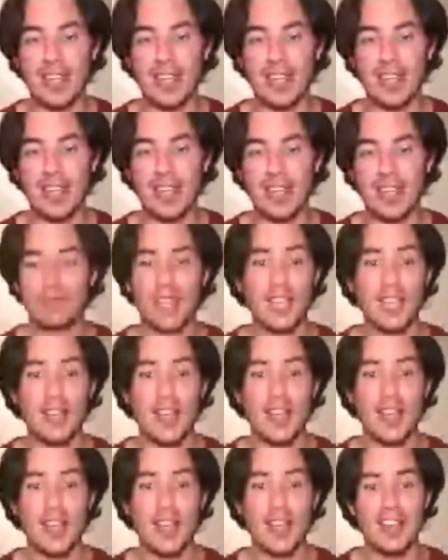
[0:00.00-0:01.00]
I don't
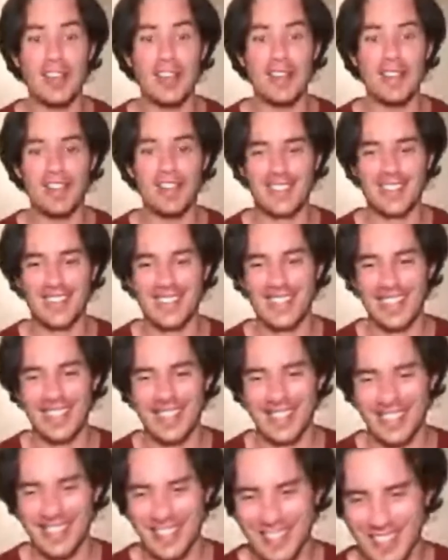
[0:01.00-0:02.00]
understand anything.
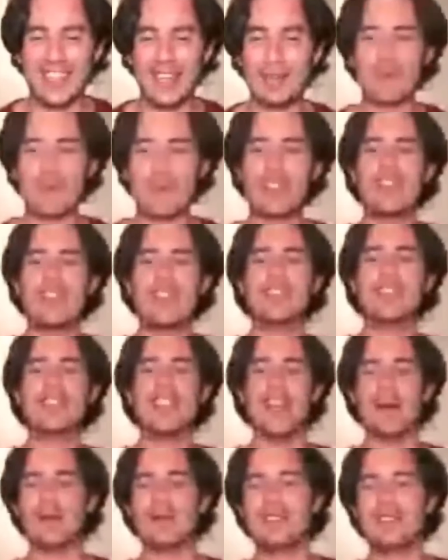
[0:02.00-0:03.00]
Everything is
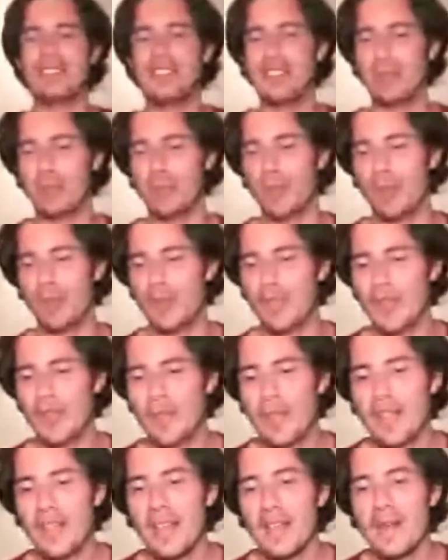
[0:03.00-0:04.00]
doubts this month.
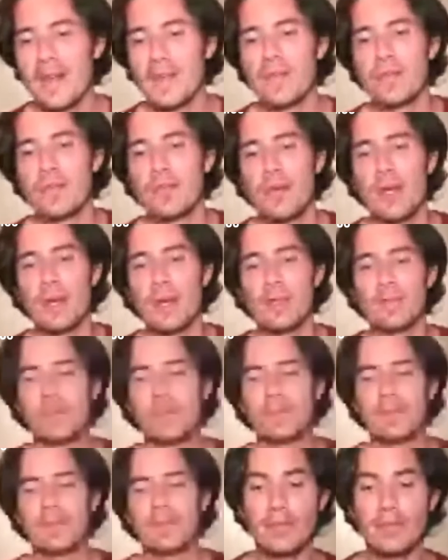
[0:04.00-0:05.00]
Bueno,
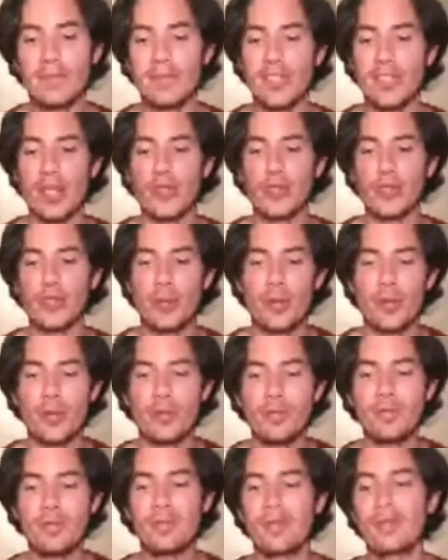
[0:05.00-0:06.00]
see you
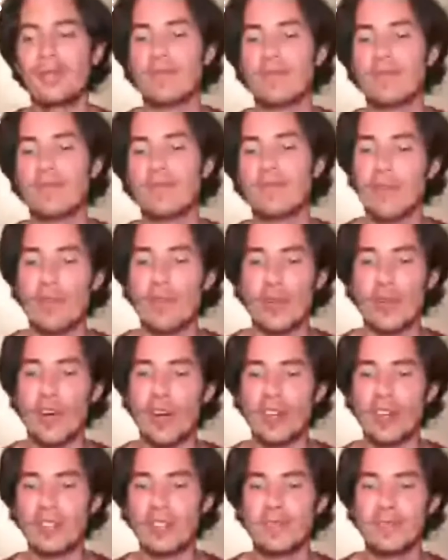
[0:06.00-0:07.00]
tomorrow for the
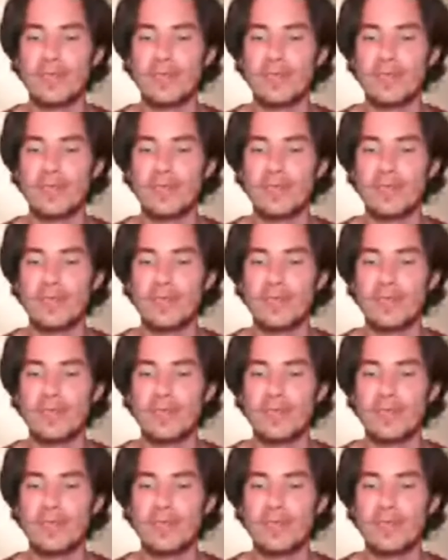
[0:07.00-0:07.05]
heart.